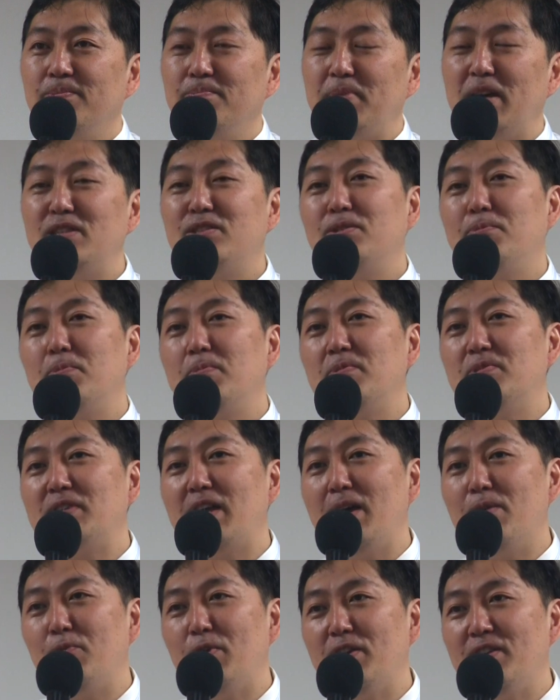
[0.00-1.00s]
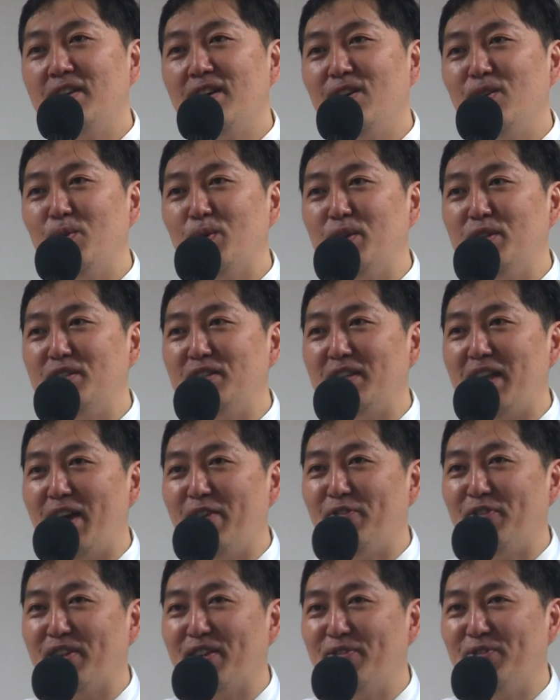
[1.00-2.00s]
Pastor Sam right now is in
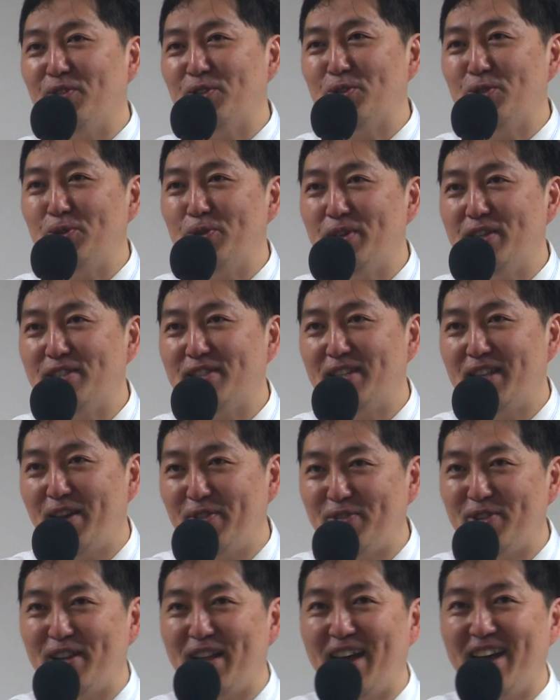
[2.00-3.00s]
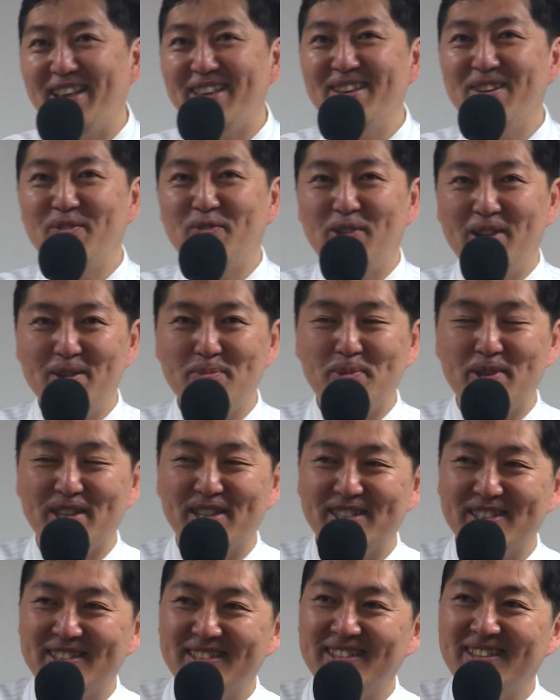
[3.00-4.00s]
Africa for 2 weeks, and after that,
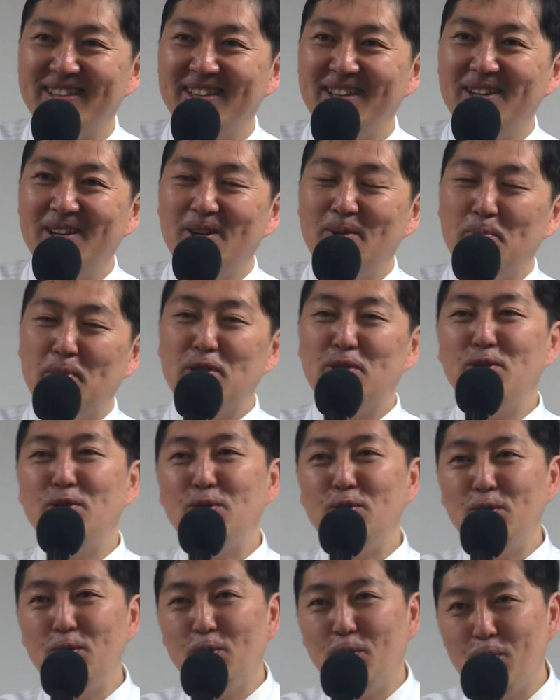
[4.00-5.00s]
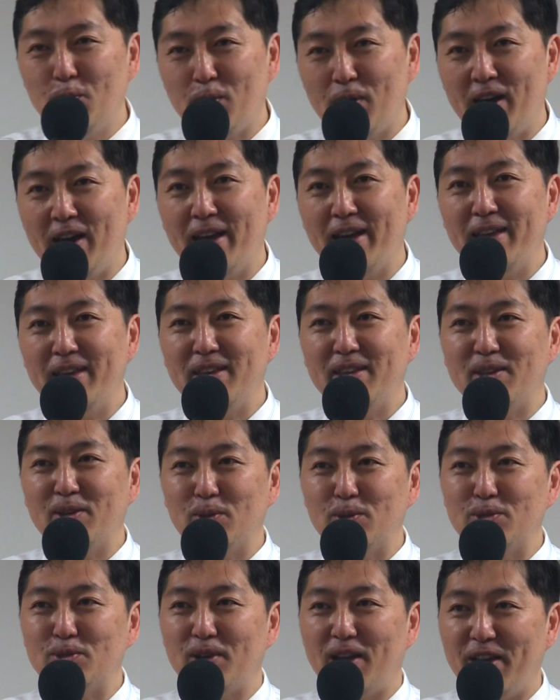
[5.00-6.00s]
Philippines. But do you know why he
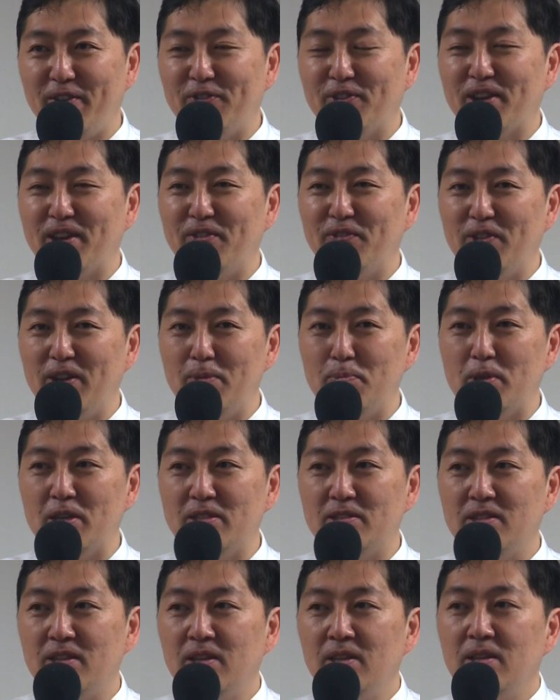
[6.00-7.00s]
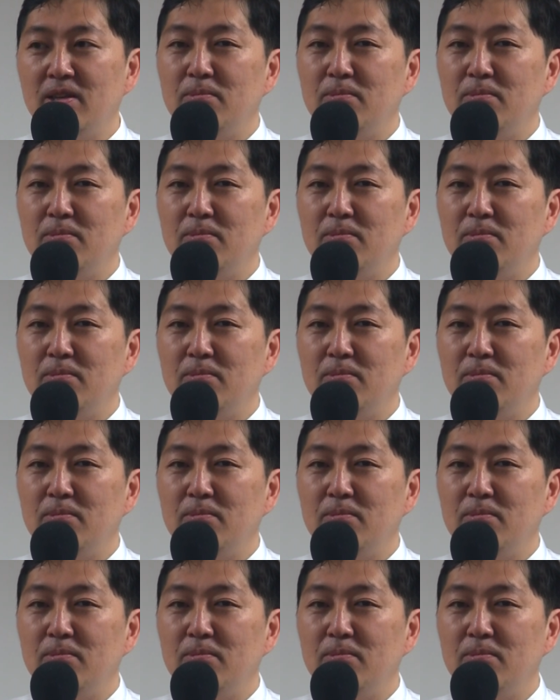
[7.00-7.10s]
goes to Africa and Philippines?